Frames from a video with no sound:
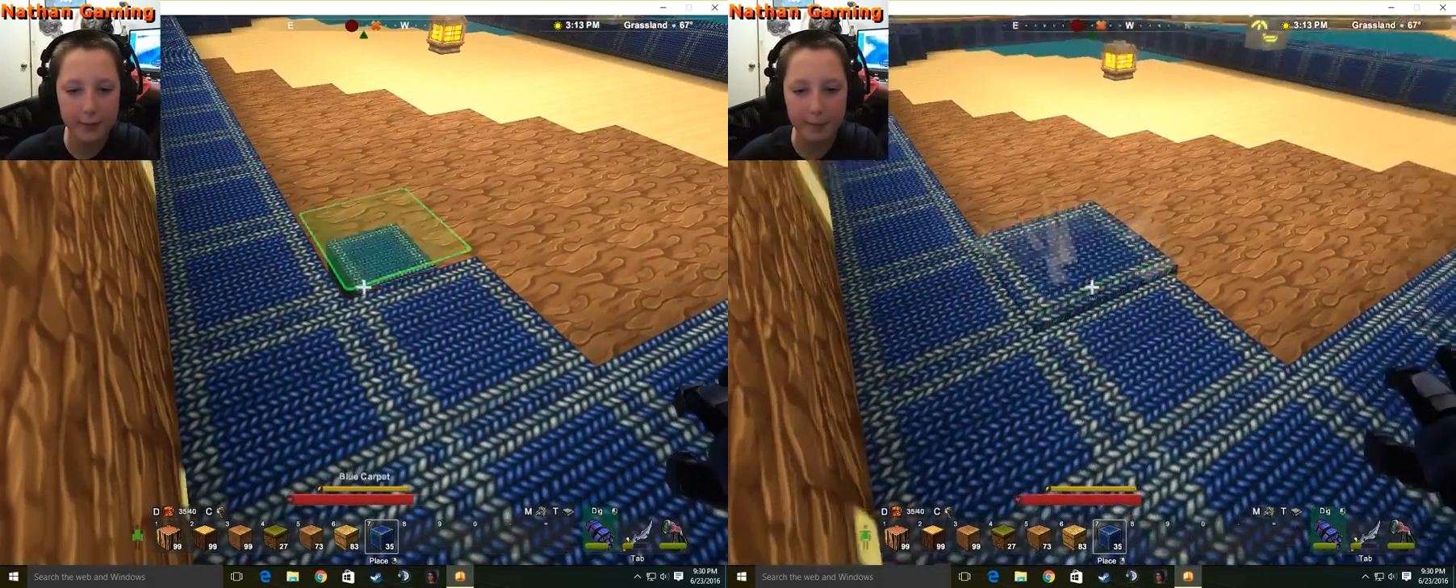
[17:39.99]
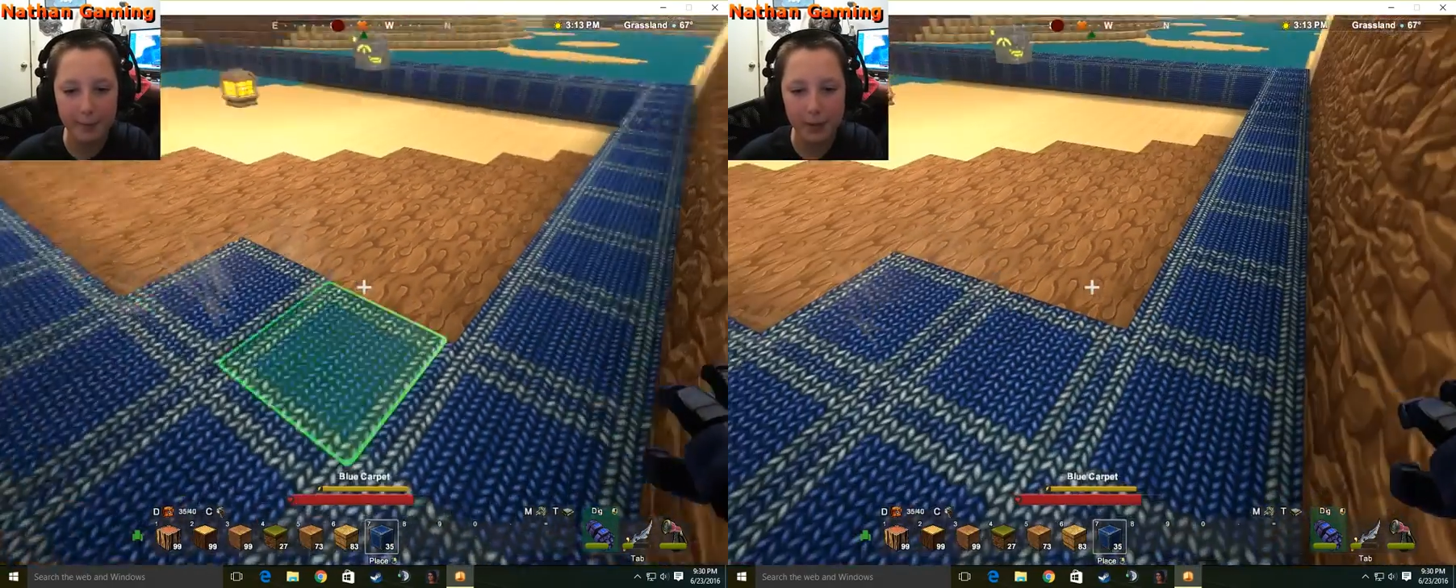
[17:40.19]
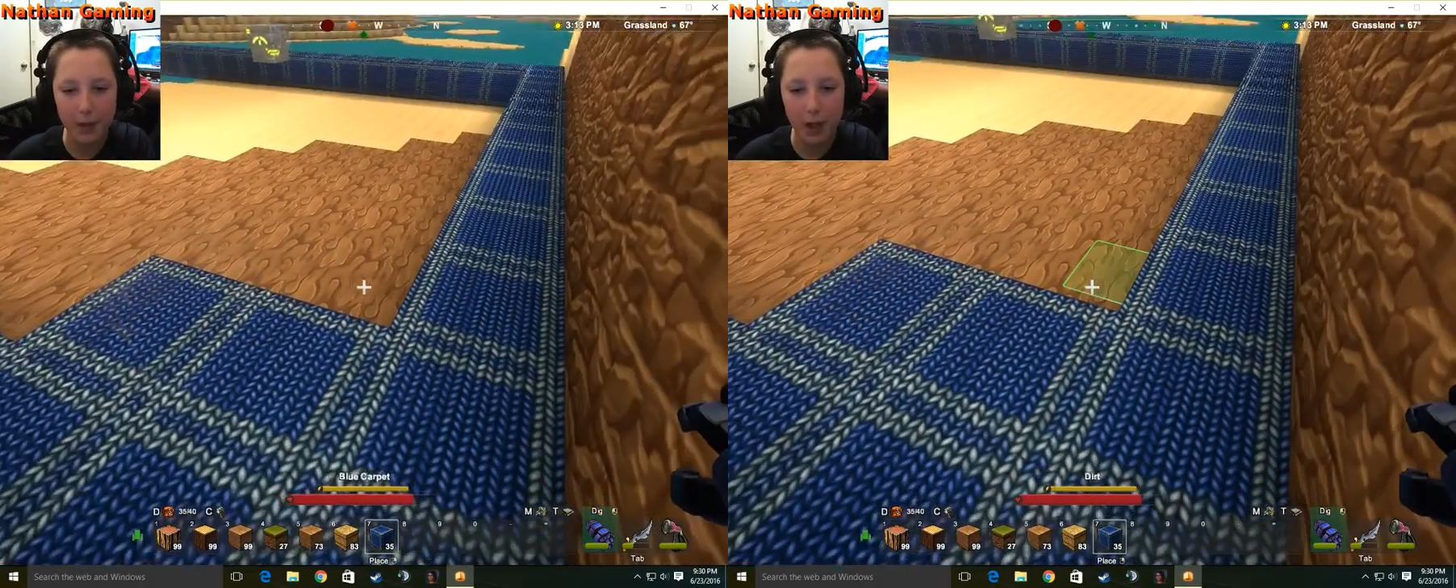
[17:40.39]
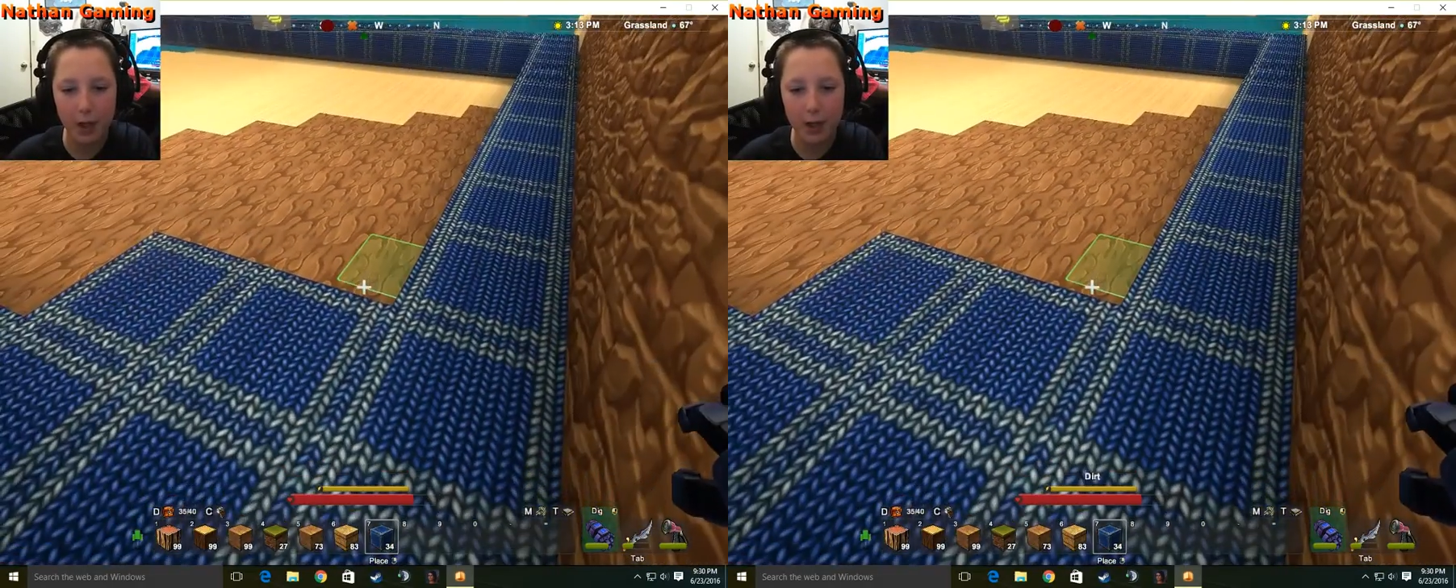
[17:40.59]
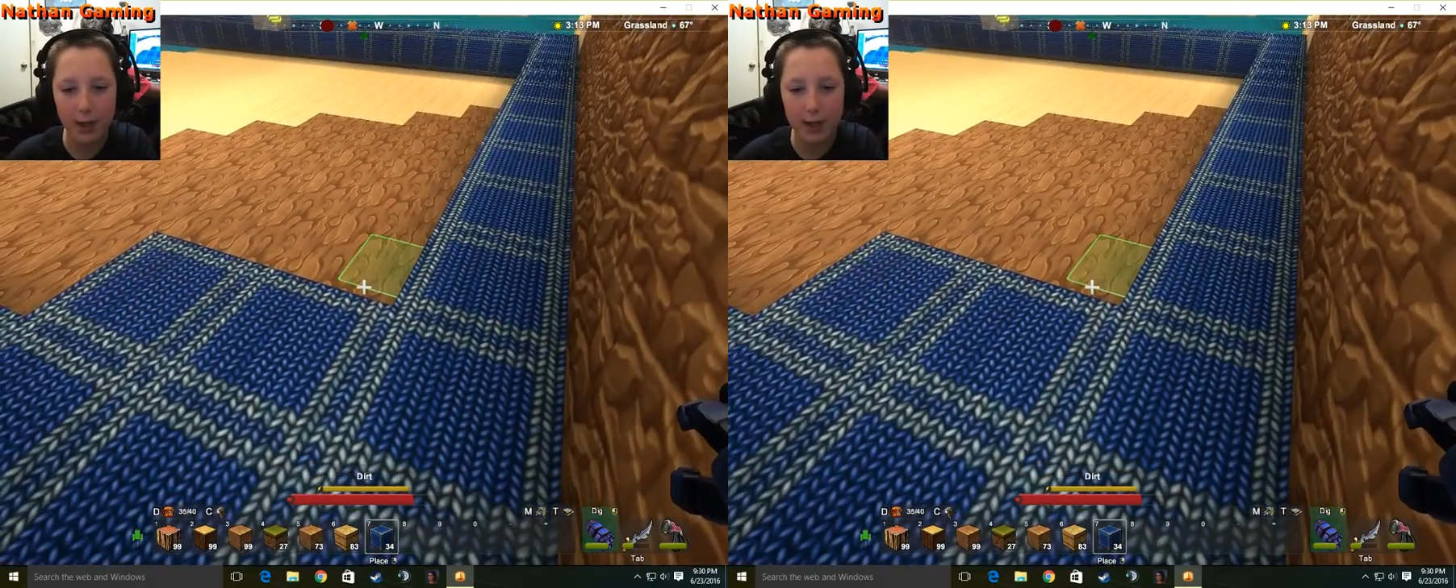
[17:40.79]

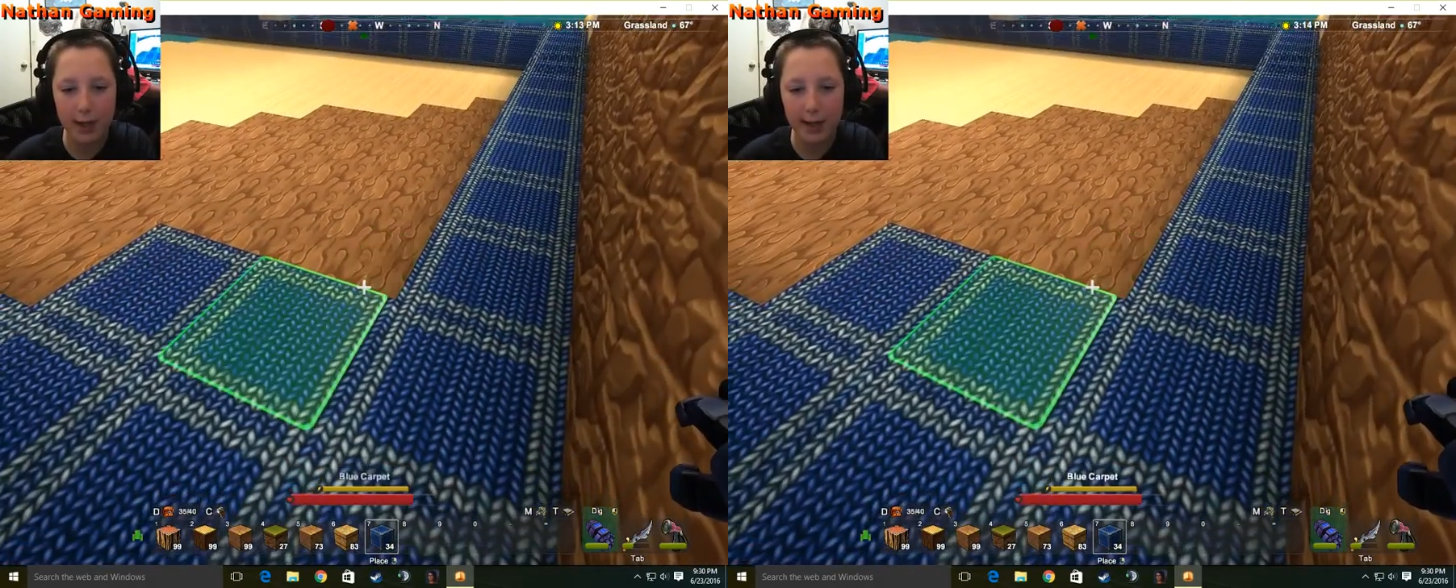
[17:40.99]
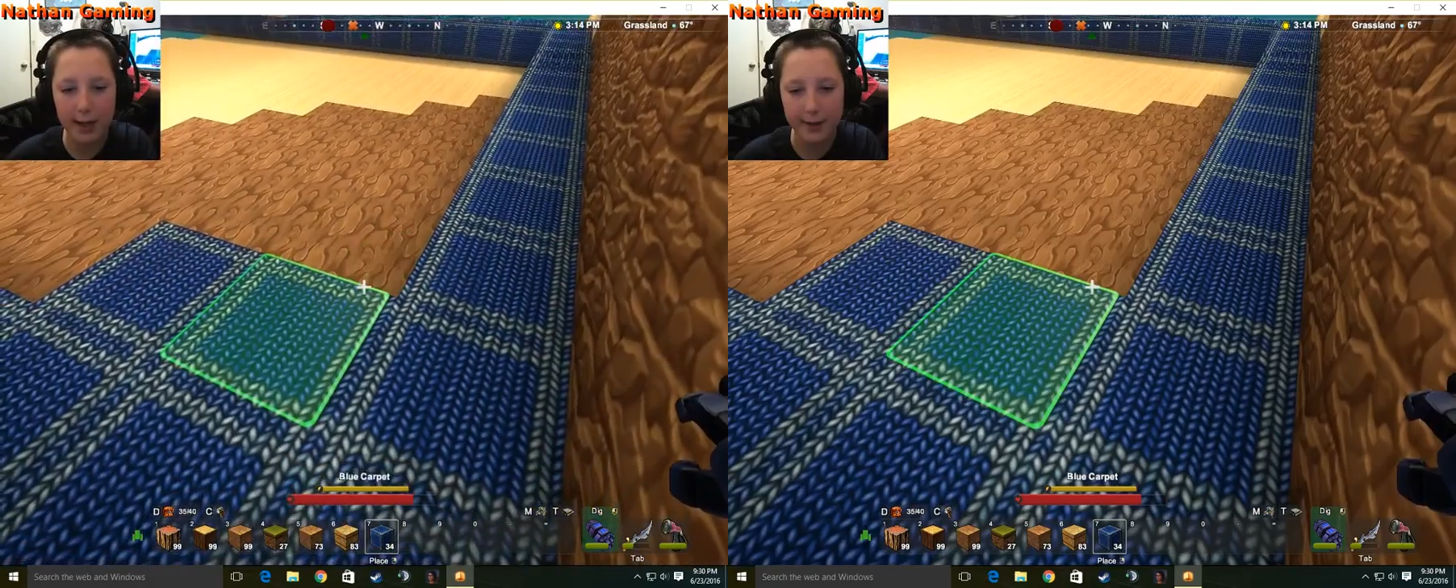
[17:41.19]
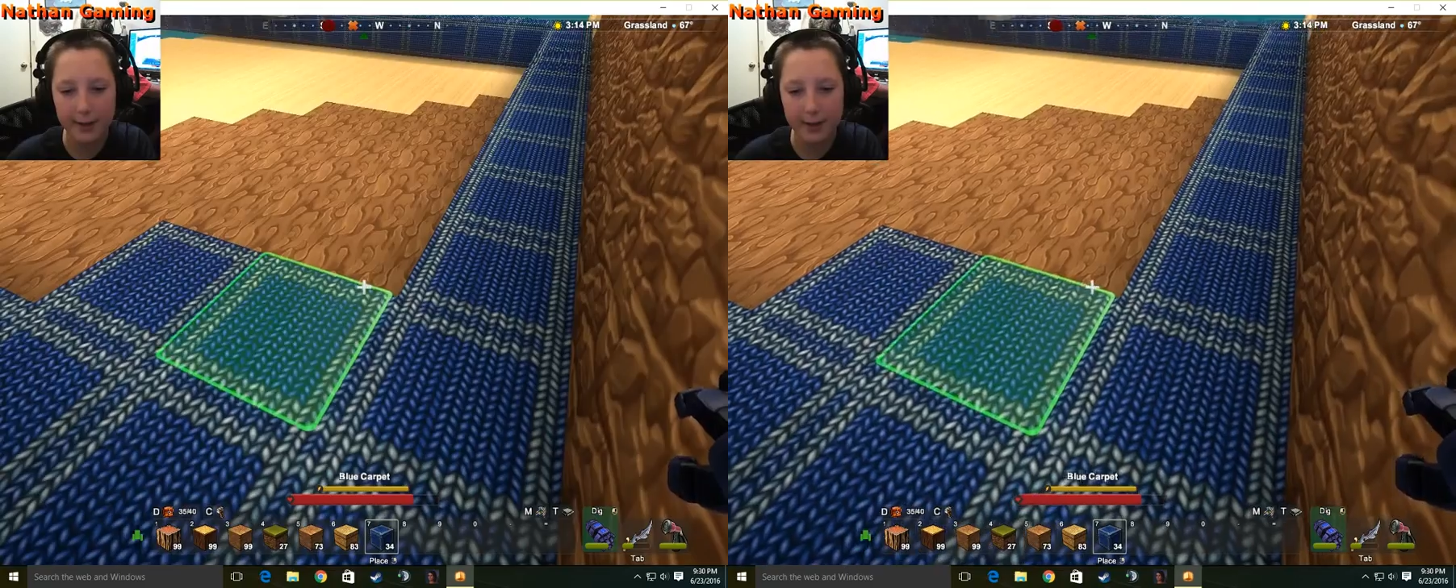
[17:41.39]
block at a